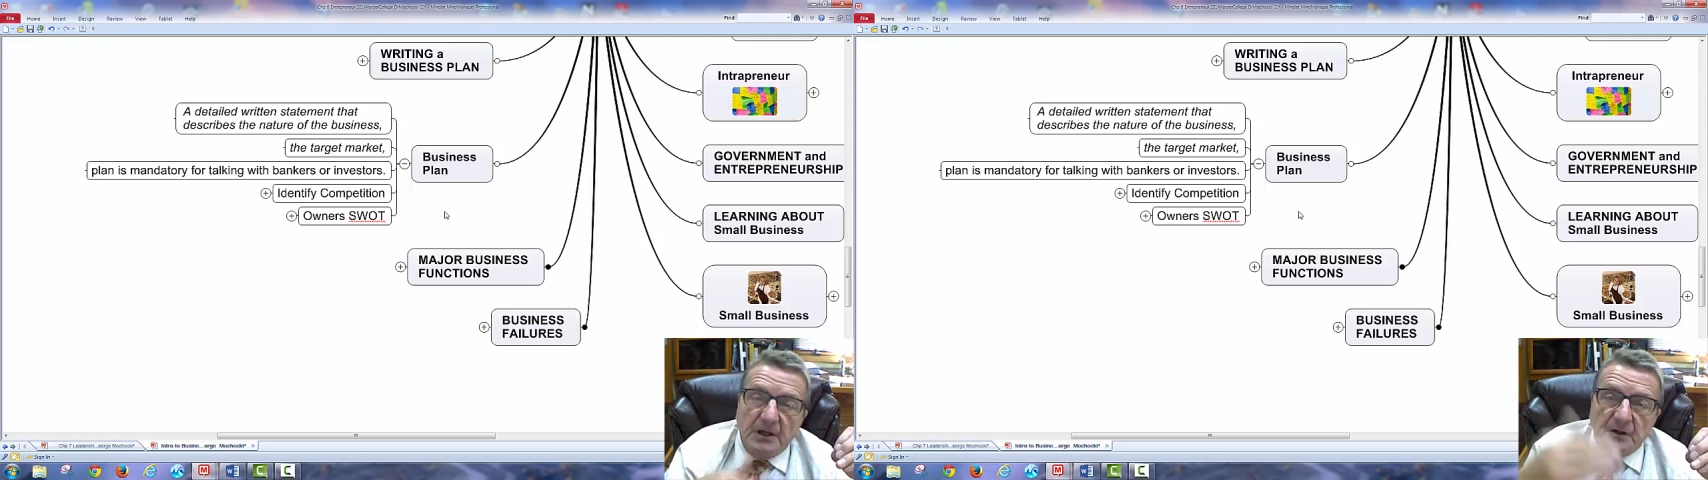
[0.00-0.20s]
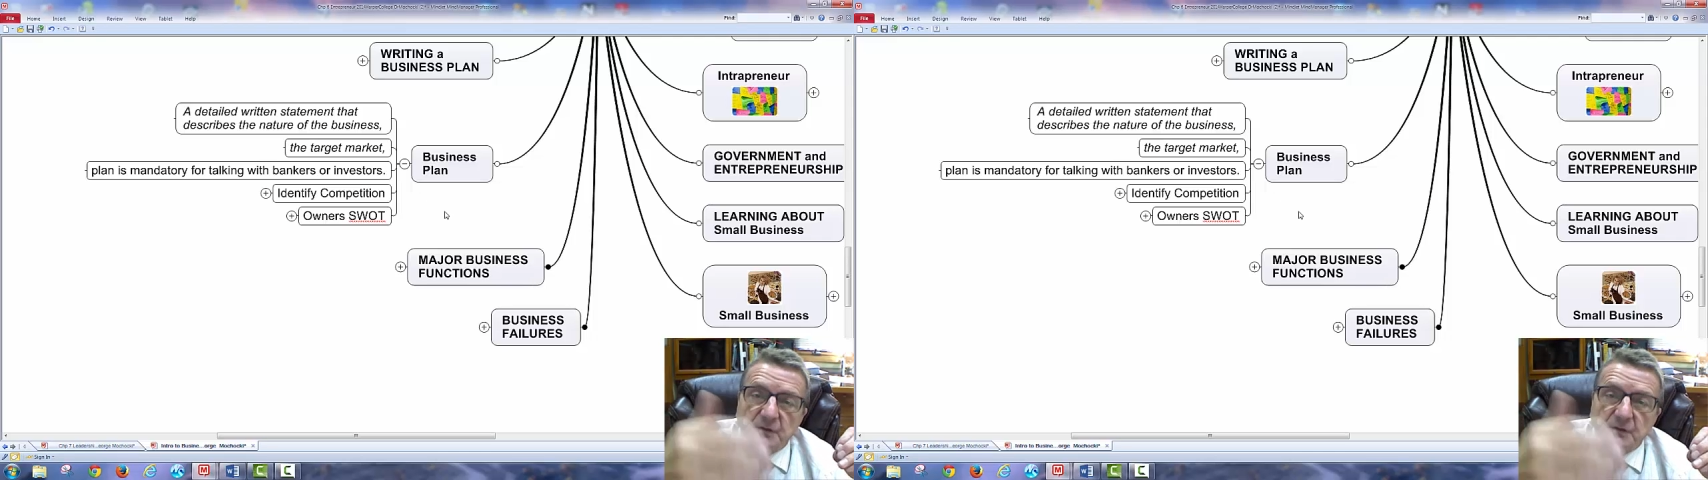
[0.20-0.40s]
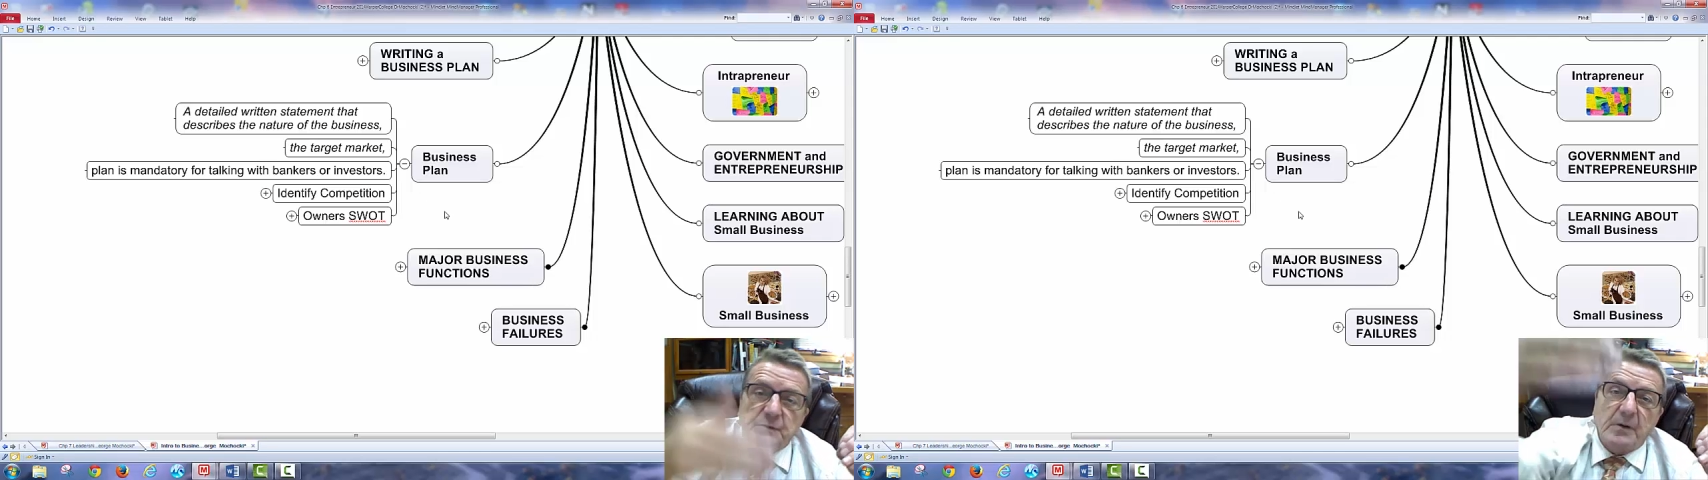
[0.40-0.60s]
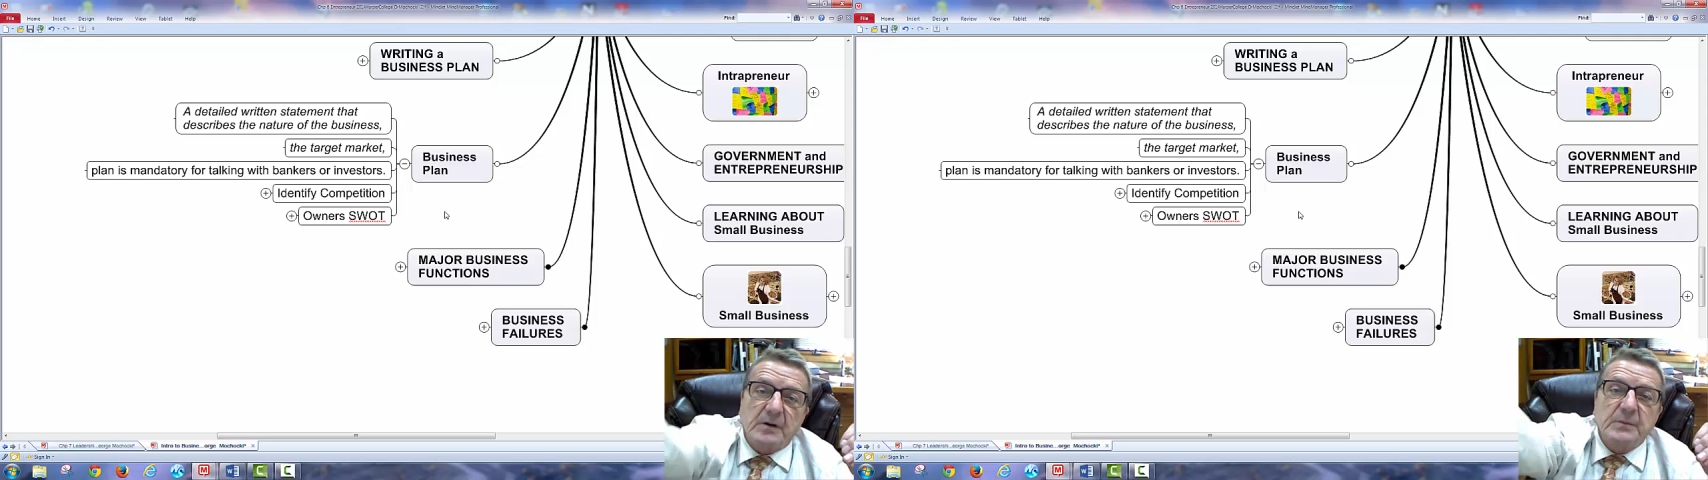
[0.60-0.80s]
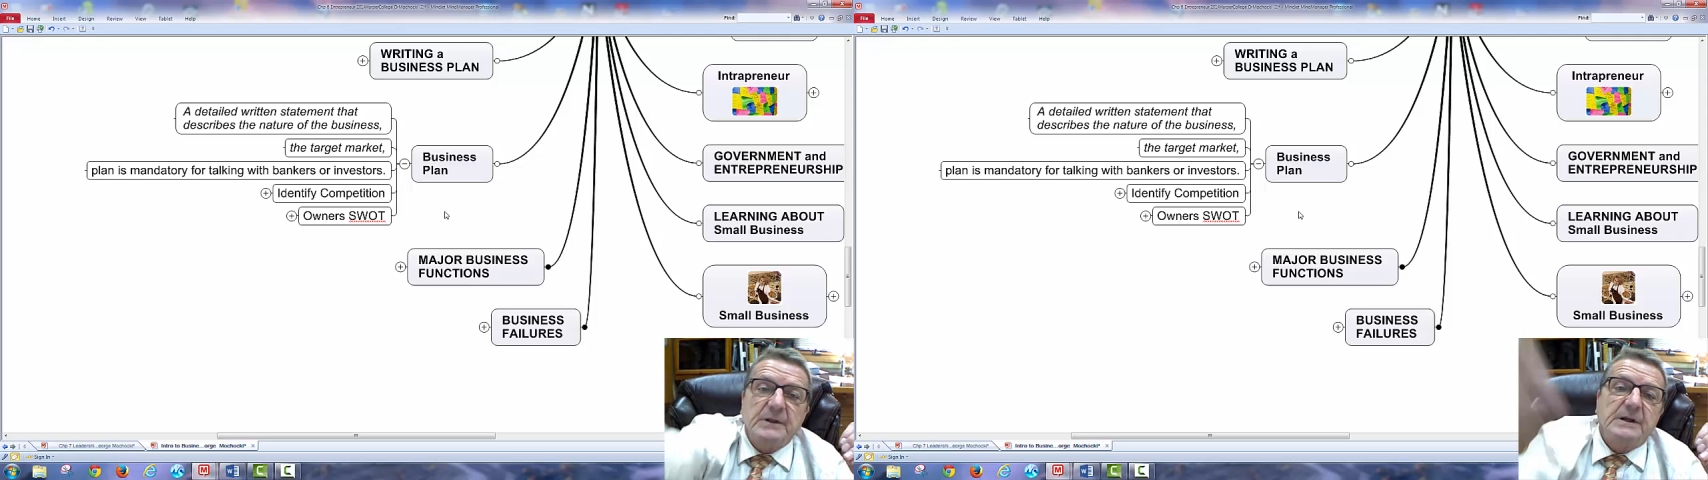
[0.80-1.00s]
Here's where I want
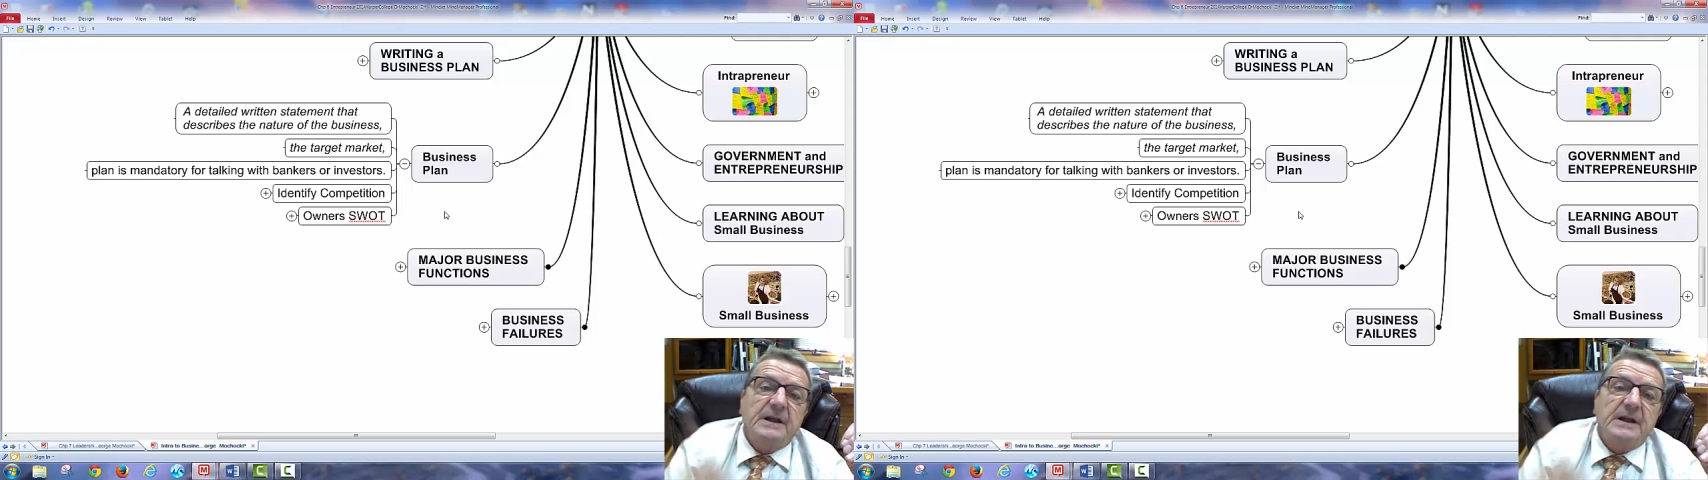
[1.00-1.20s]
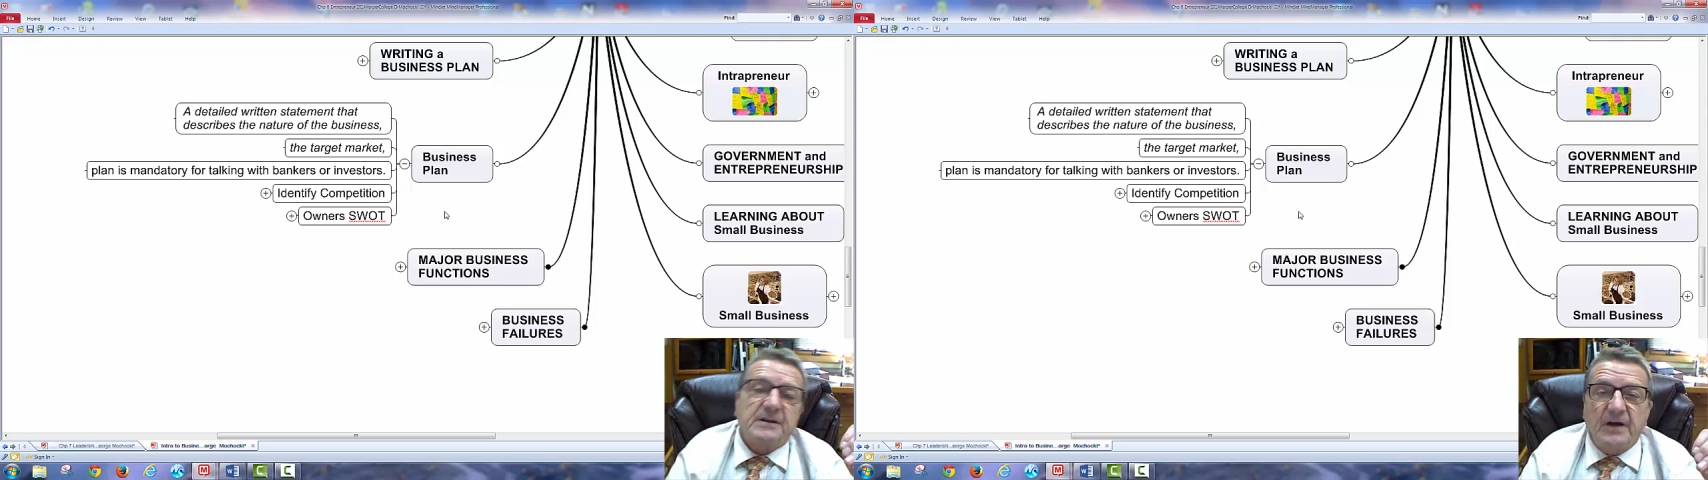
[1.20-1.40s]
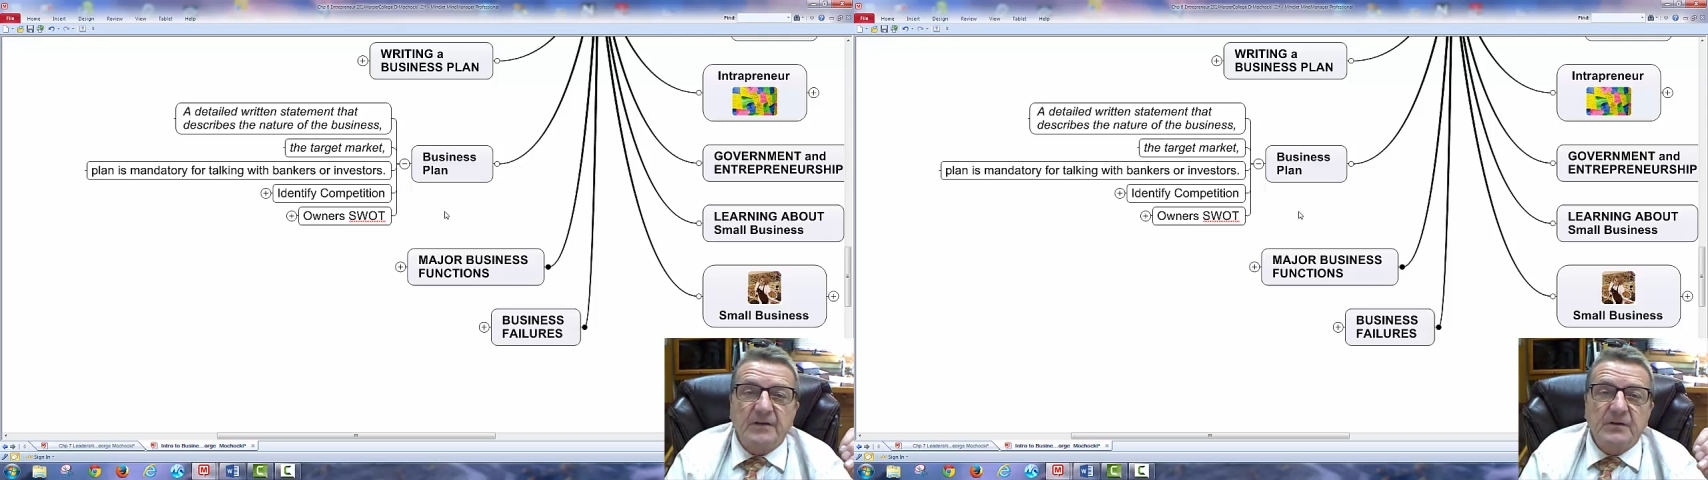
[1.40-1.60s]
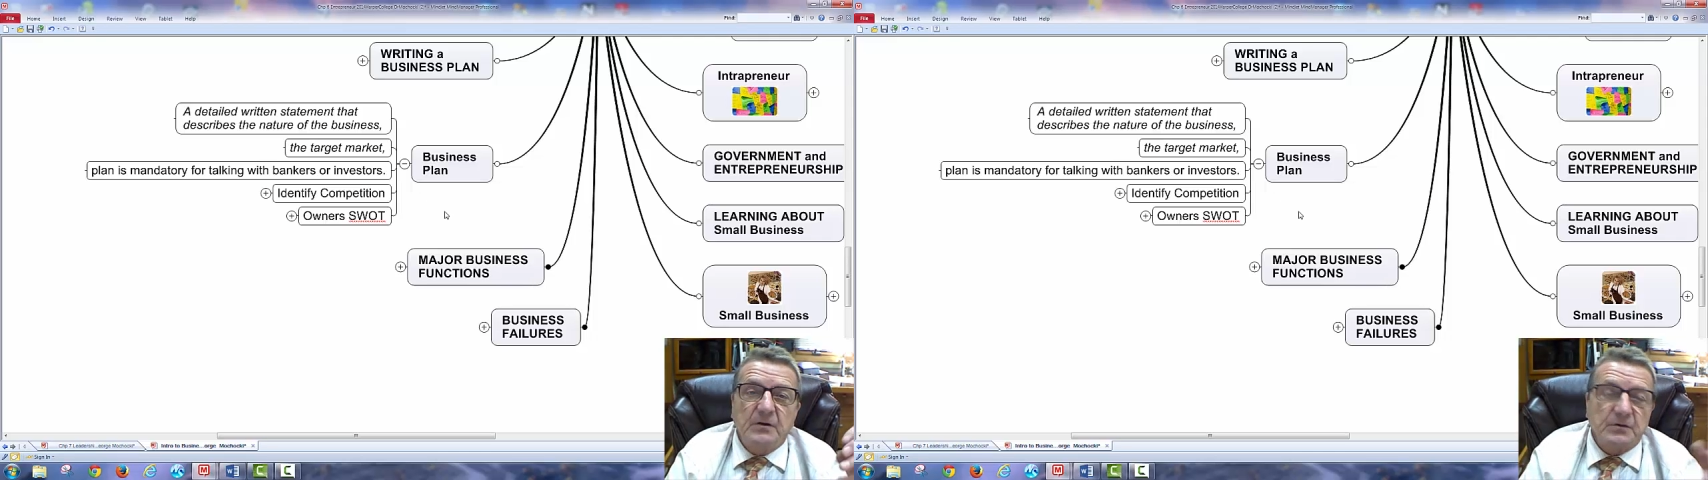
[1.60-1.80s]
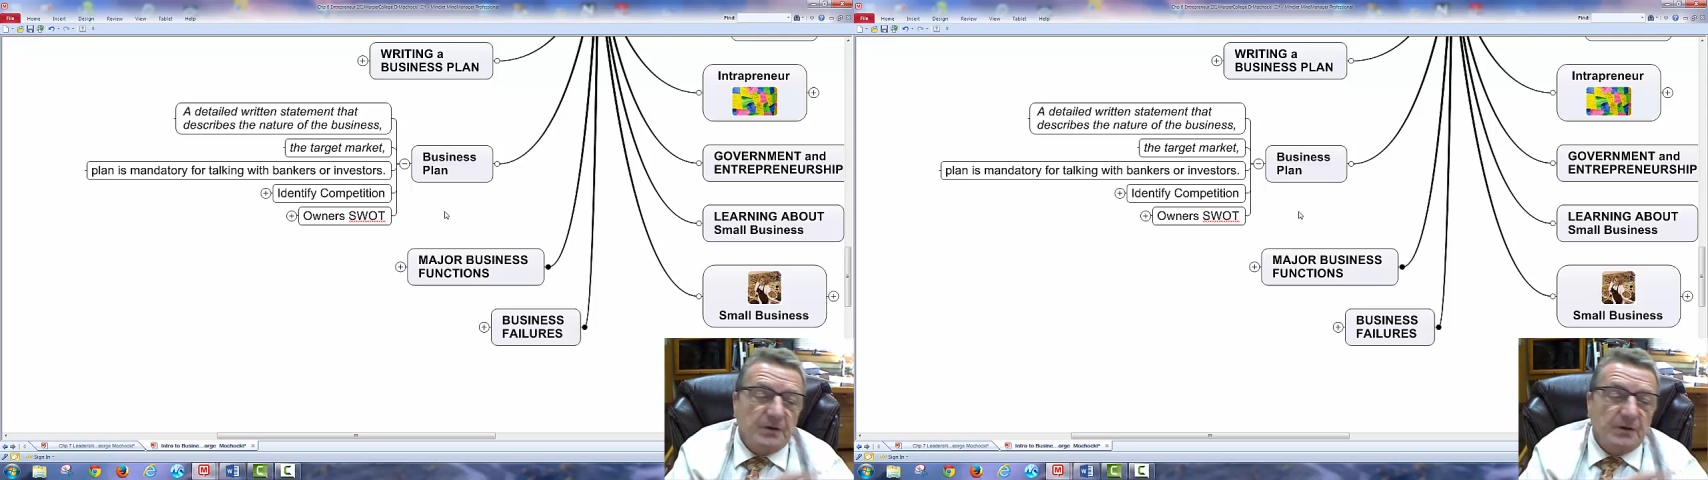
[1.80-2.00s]
to be in the next 5 years.